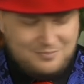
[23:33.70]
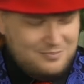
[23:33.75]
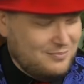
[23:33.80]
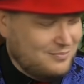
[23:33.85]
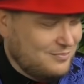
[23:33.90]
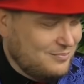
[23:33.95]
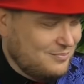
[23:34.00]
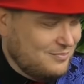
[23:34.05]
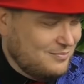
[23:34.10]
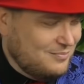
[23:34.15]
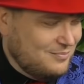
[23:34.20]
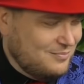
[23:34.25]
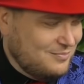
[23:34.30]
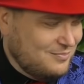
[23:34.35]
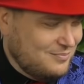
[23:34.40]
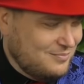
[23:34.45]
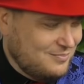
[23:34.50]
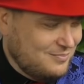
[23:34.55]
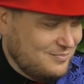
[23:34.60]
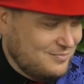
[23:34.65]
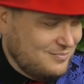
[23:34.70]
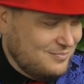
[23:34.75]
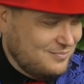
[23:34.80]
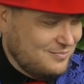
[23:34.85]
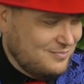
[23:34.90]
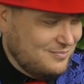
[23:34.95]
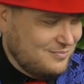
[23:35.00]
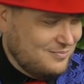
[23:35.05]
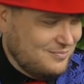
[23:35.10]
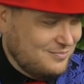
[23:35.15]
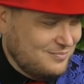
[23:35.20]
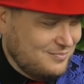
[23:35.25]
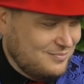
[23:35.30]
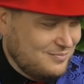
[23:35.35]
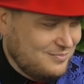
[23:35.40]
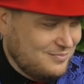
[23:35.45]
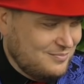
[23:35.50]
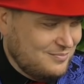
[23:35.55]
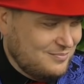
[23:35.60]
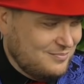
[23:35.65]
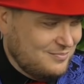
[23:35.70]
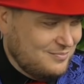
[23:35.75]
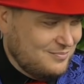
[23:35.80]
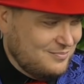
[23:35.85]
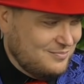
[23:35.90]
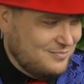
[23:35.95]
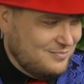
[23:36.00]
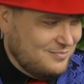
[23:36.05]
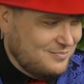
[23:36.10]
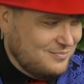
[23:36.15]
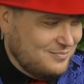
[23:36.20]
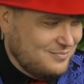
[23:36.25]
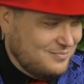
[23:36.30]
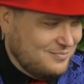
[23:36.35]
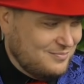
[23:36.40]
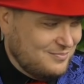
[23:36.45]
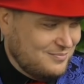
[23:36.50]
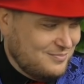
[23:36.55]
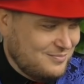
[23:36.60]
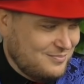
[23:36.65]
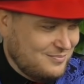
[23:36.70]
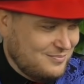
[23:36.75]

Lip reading: This person isn't speaking.